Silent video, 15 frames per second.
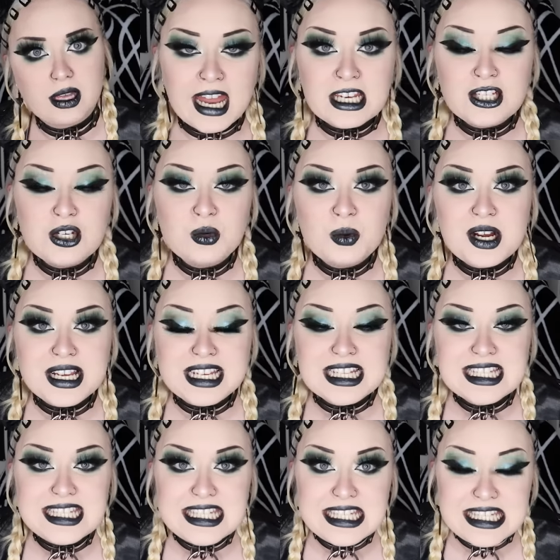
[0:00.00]
And you were
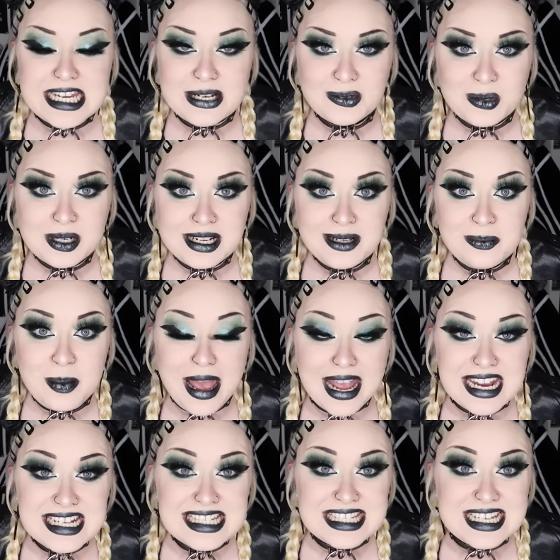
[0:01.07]
considering
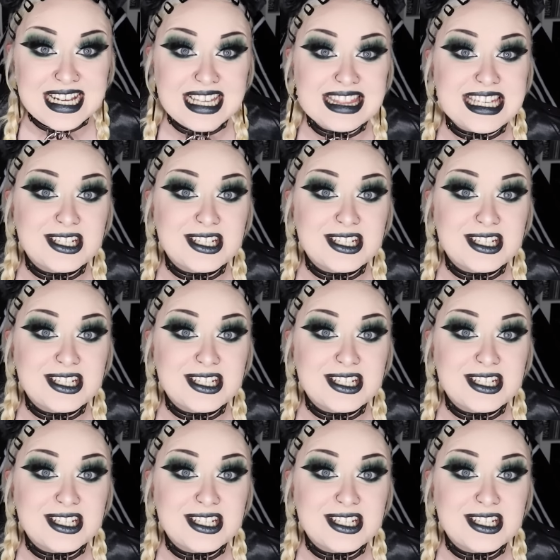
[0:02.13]
painting